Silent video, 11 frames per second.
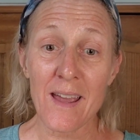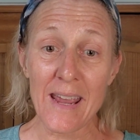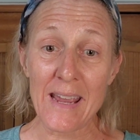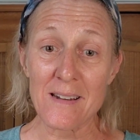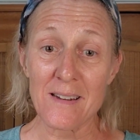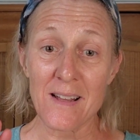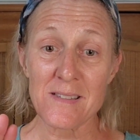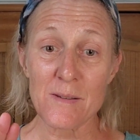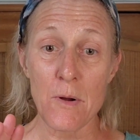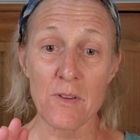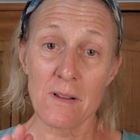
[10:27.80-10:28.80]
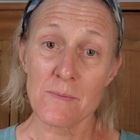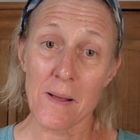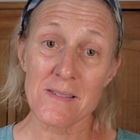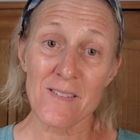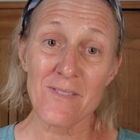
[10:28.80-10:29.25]
And it's the most
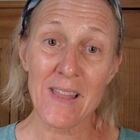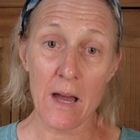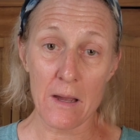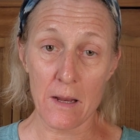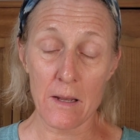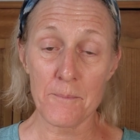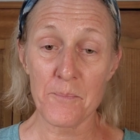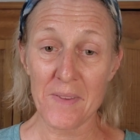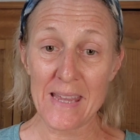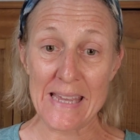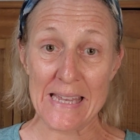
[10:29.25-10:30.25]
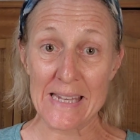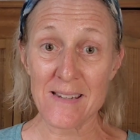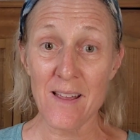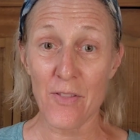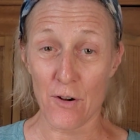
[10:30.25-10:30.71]
expensive line in
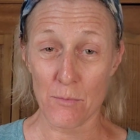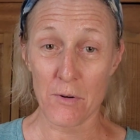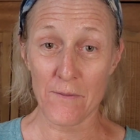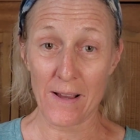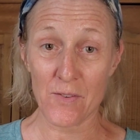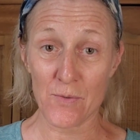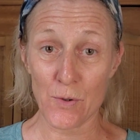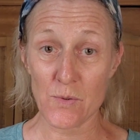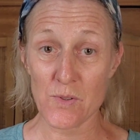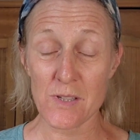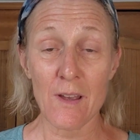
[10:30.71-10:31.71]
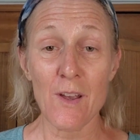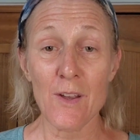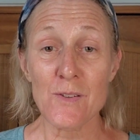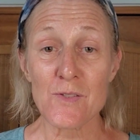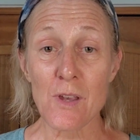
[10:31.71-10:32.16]
the herbal face foods.
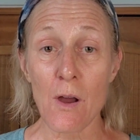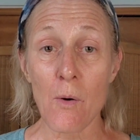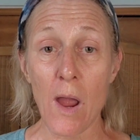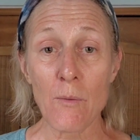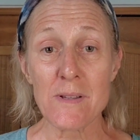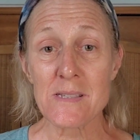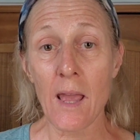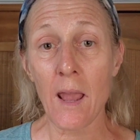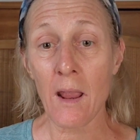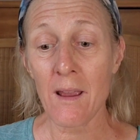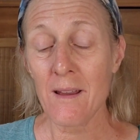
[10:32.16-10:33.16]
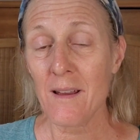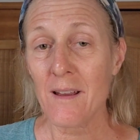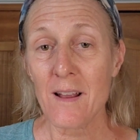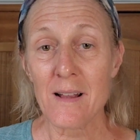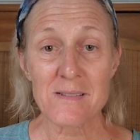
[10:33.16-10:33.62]
So I would say
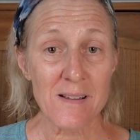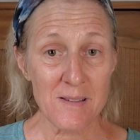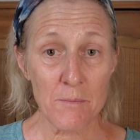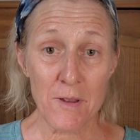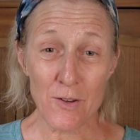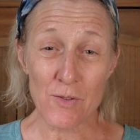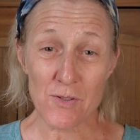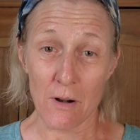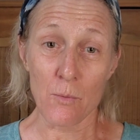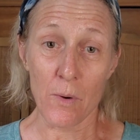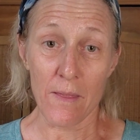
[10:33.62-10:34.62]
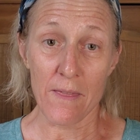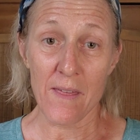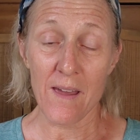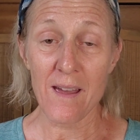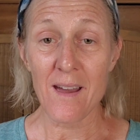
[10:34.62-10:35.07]
it's not something you start with.
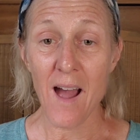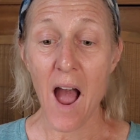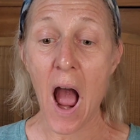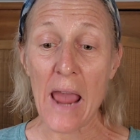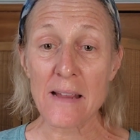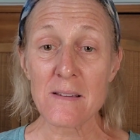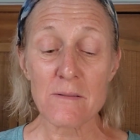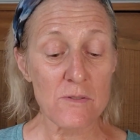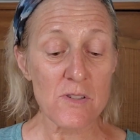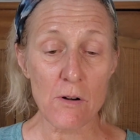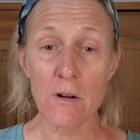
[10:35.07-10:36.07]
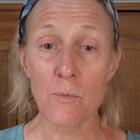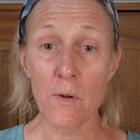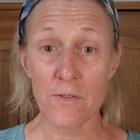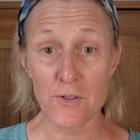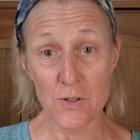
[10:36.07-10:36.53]
I started
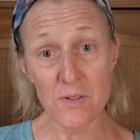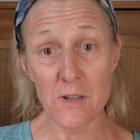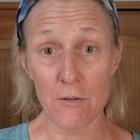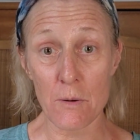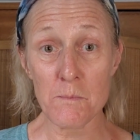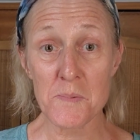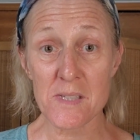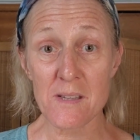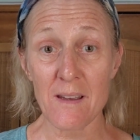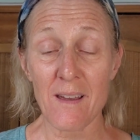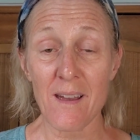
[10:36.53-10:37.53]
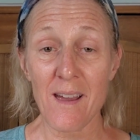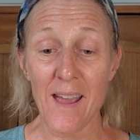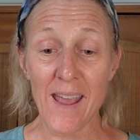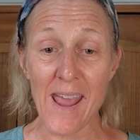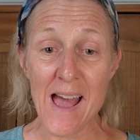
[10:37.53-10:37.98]
with the 2 serums,
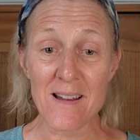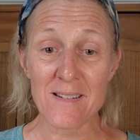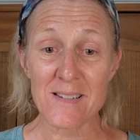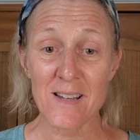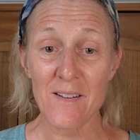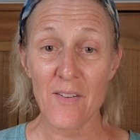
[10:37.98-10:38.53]
and